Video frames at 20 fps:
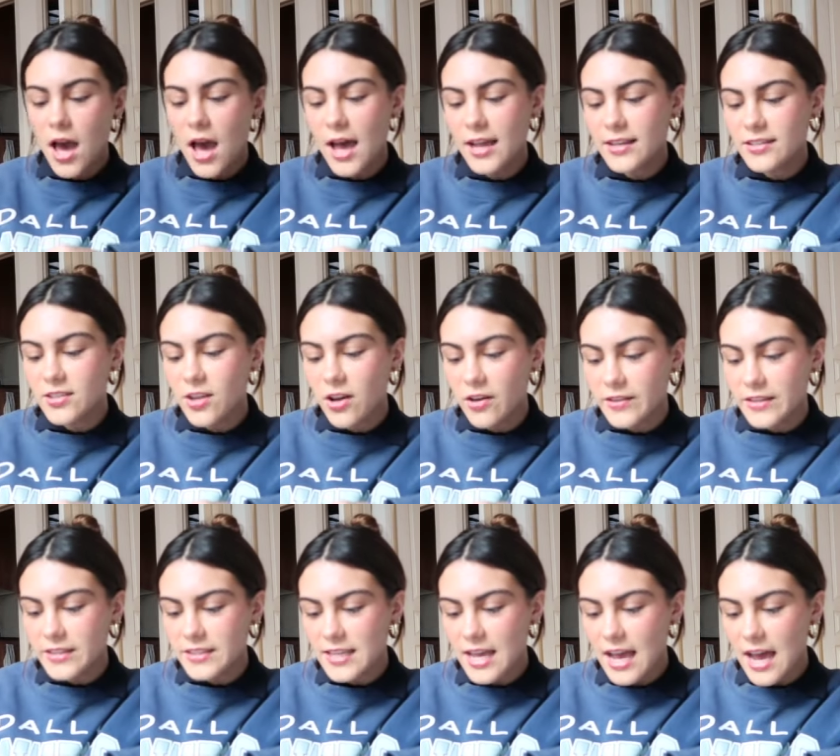I saw
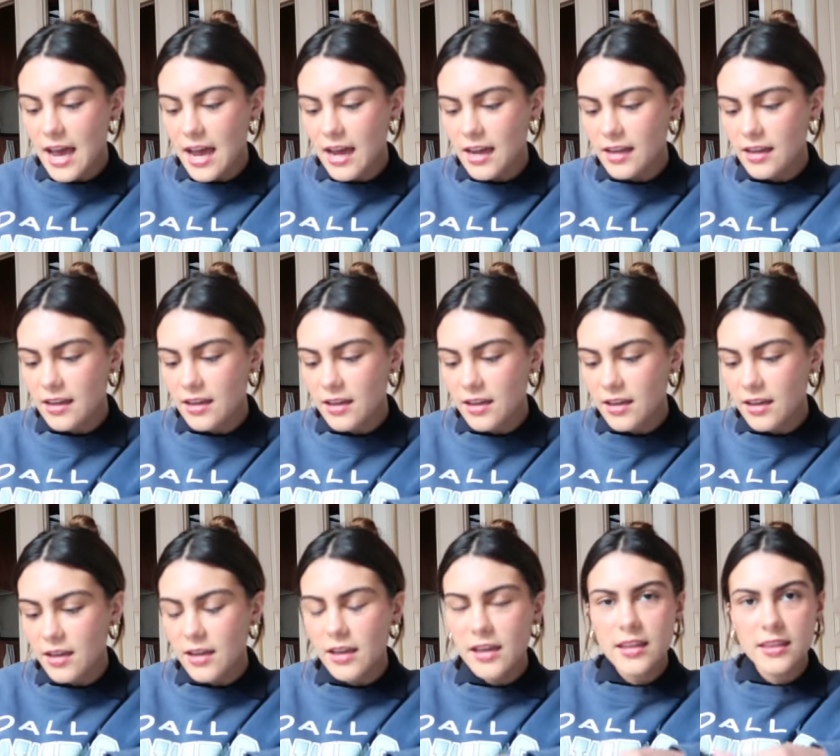this hack
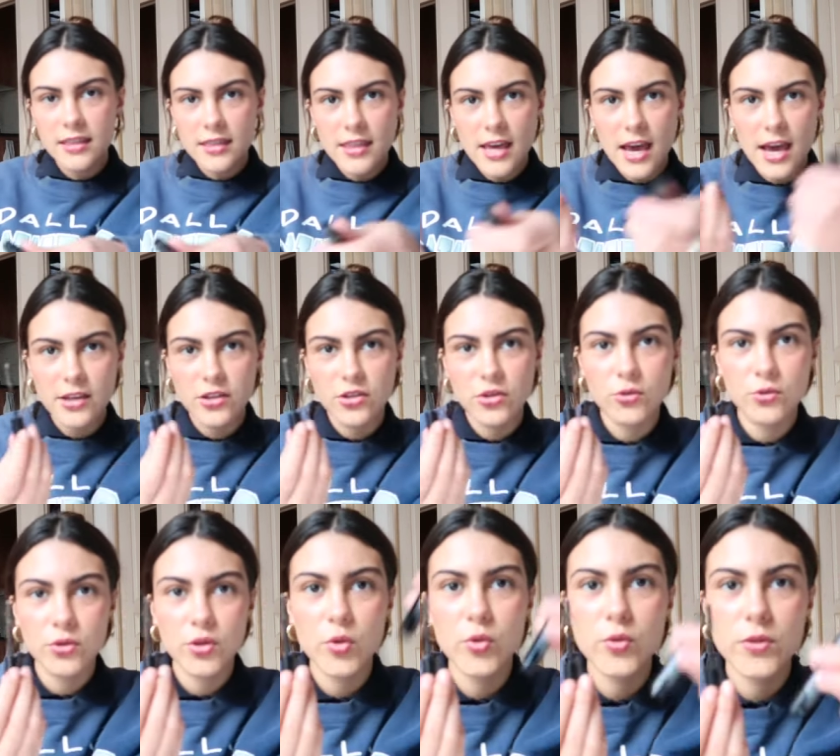that you
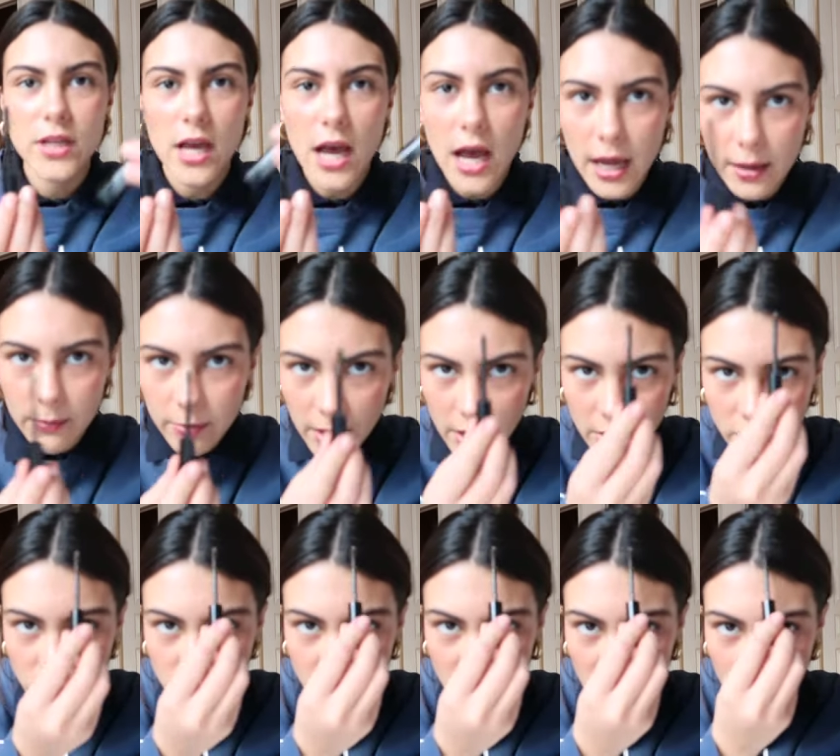use eyebrow
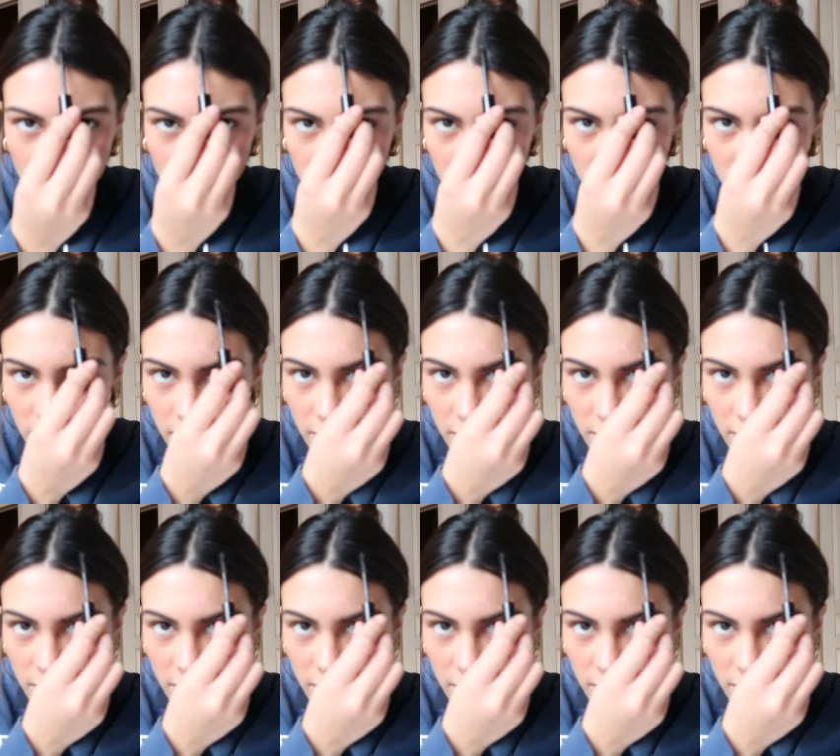gel